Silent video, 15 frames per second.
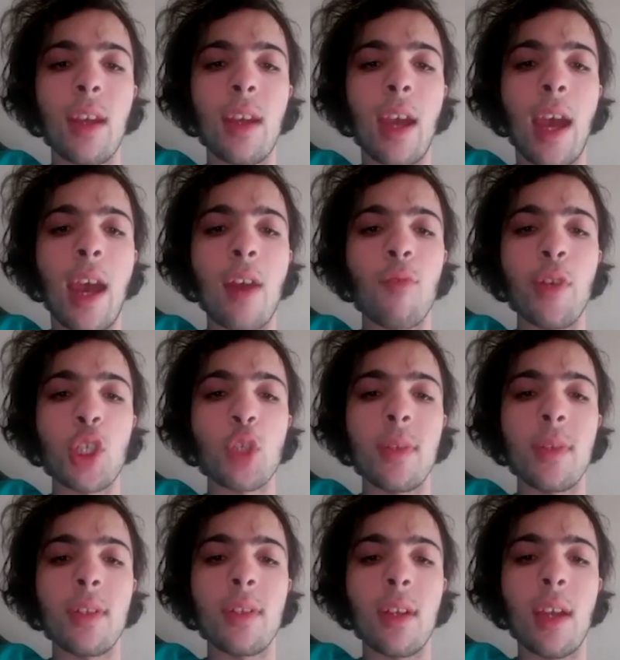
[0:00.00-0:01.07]

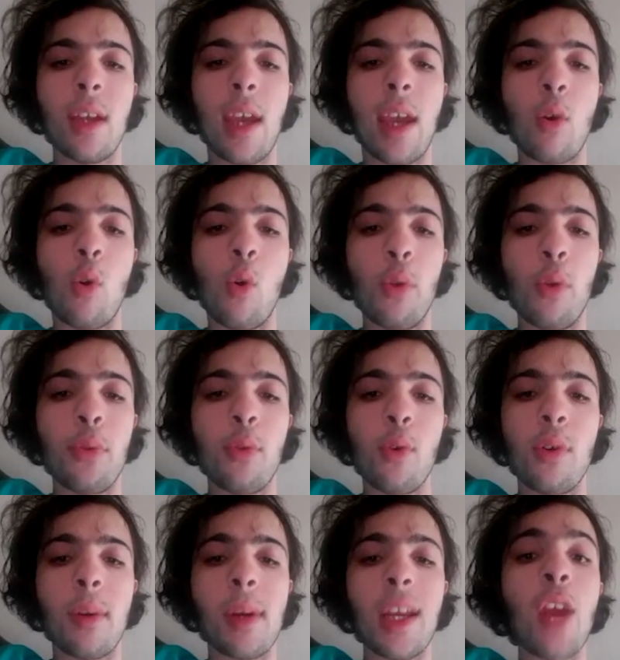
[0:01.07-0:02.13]
Richmond and Hawthorn.
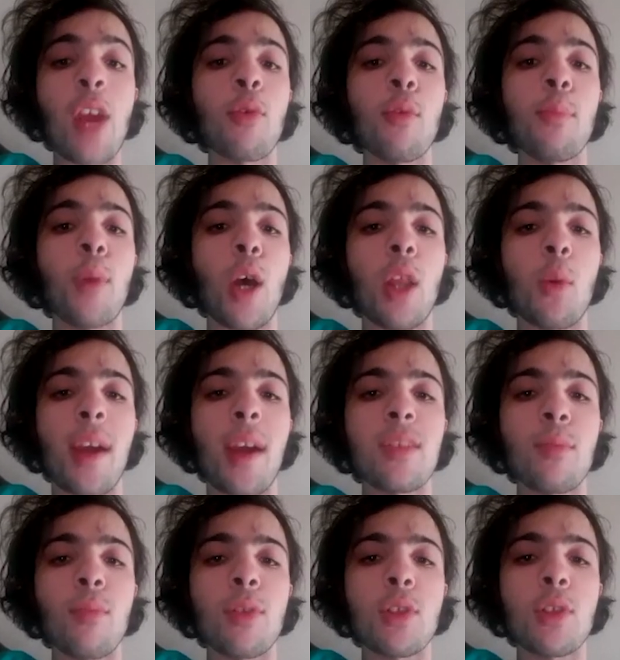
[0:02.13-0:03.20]
I'm going to go through, by the way,
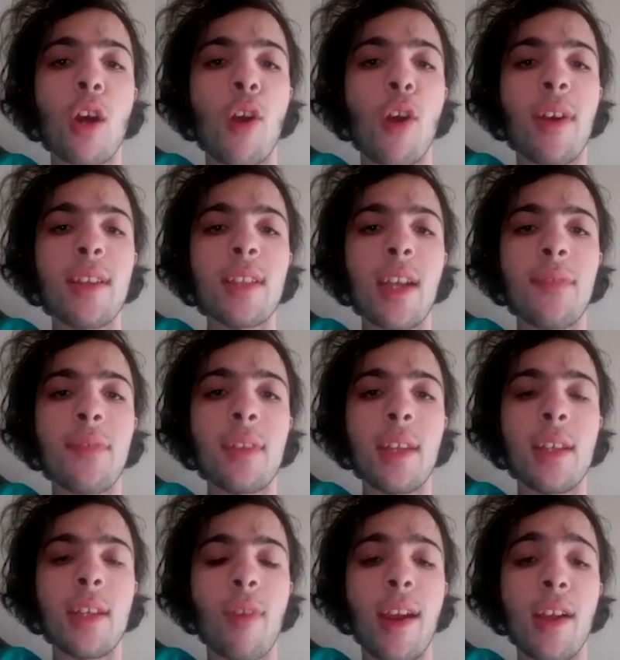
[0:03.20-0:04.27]
some retirees after
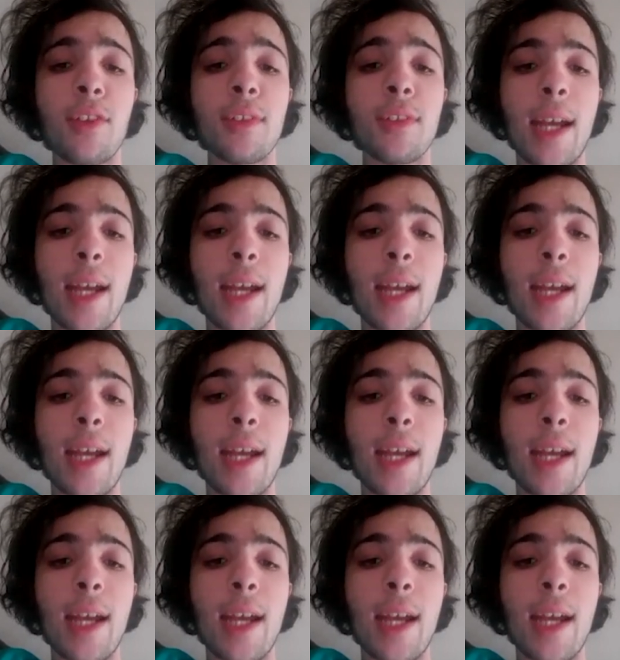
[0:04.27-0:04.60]
these rounds.